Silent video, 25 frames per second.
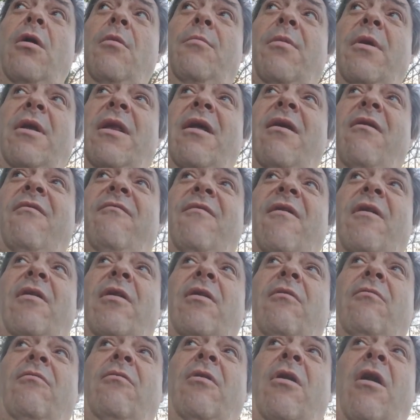But now I
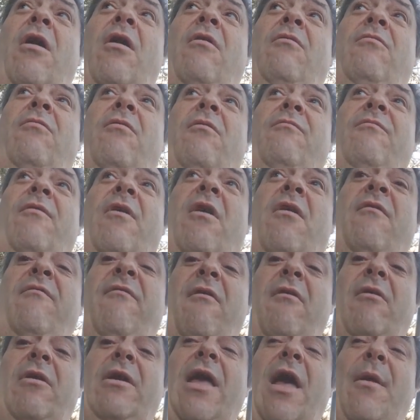found out I've got over half
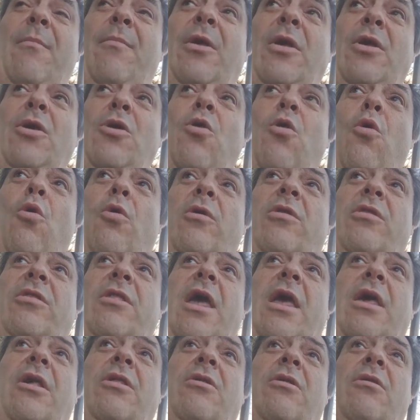an hour gap at York
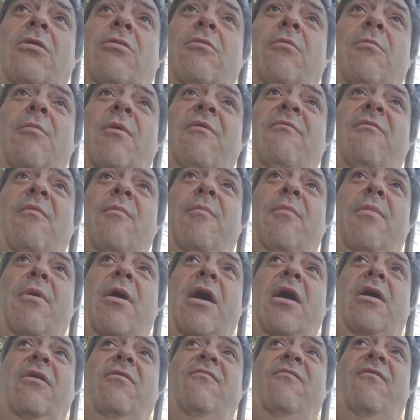Station, so maybe a
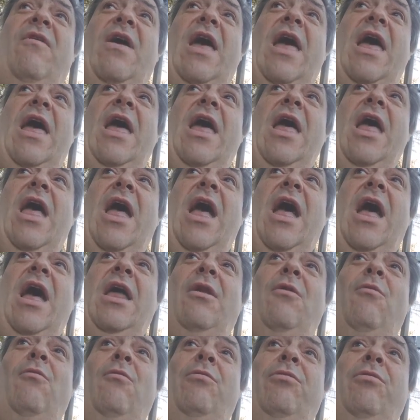pint there.
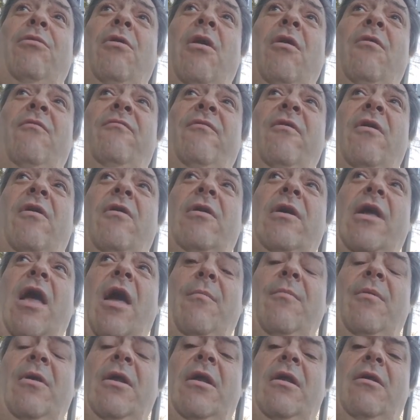And also half an hour
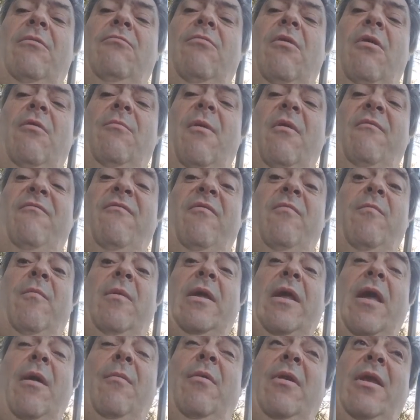gap about 50
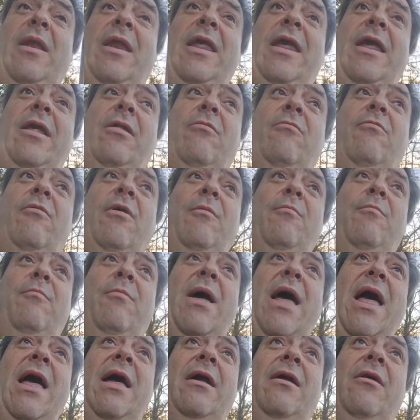minute gap at Leeds and way
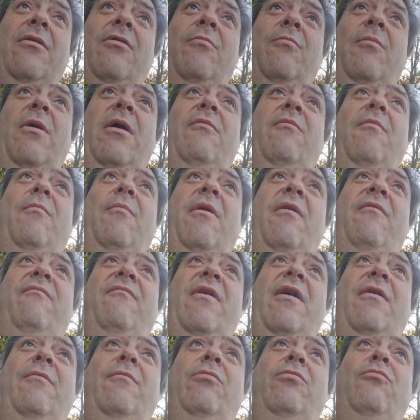back, so maybe a pint
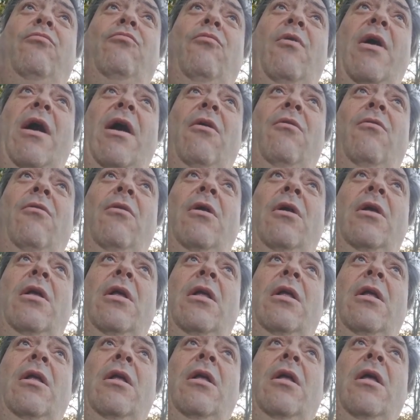there as well.
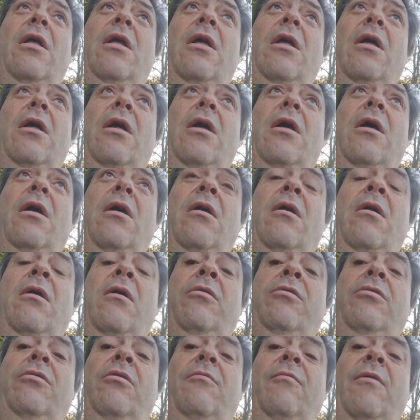
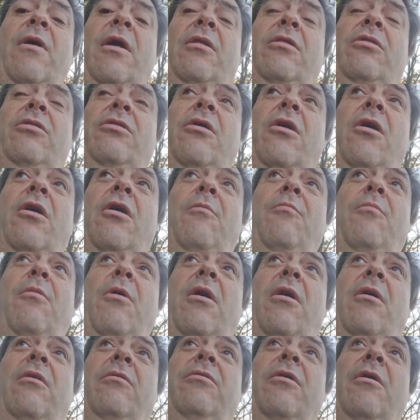So that's
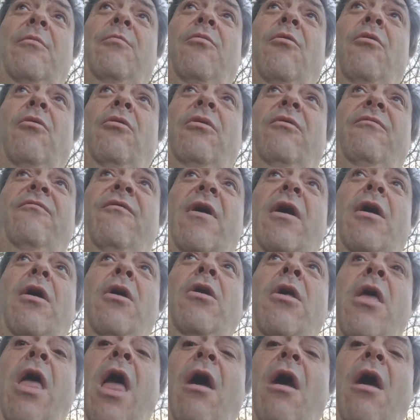Pontefract.